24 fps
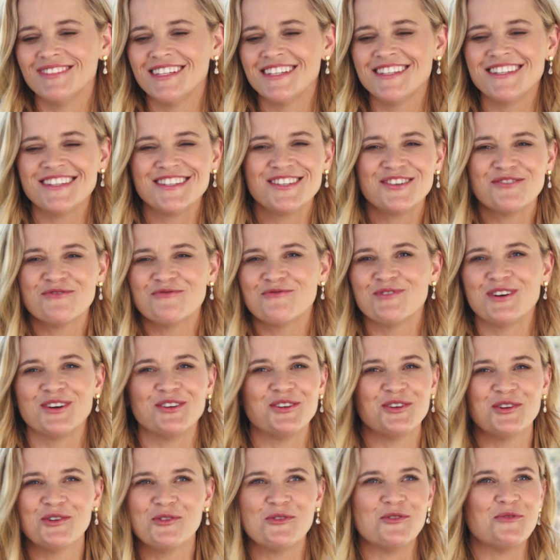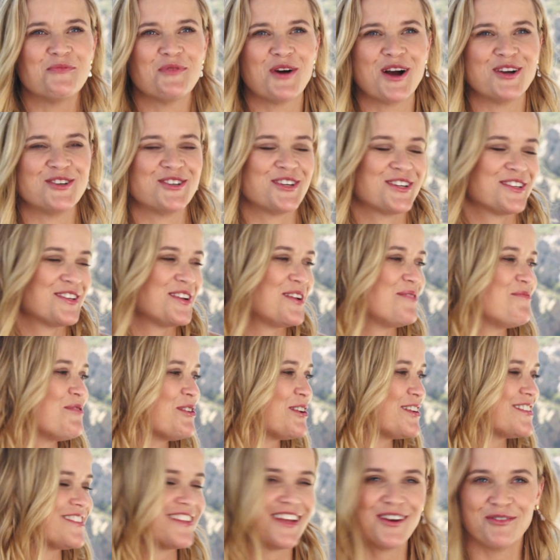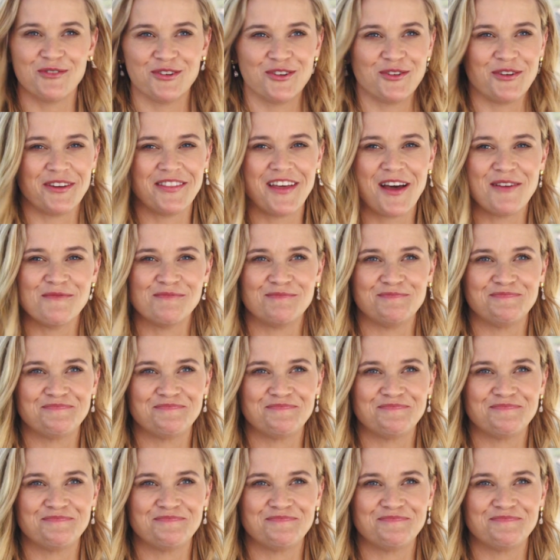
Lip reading: it's just a really cool project and I'm really excited we're doing that.